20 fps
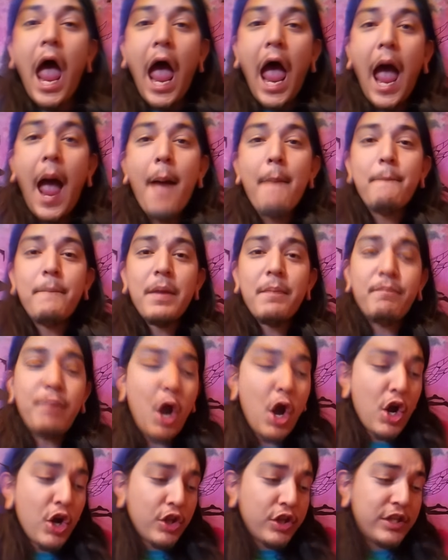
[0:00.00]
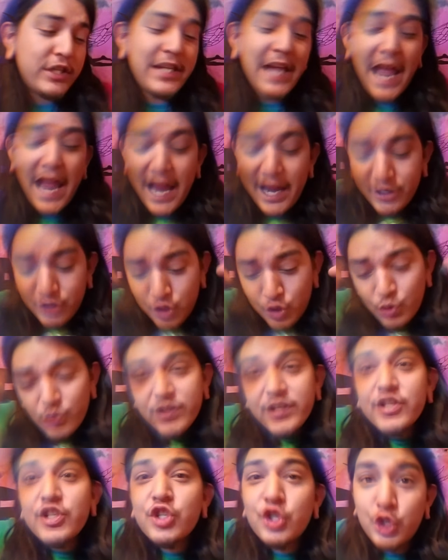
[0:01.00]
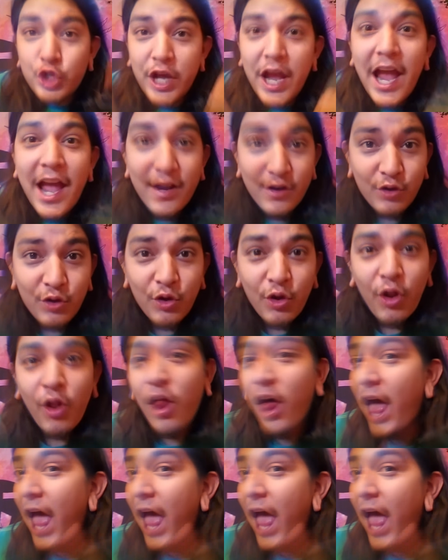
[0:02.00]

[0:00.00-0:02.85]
happy birthday to this channel,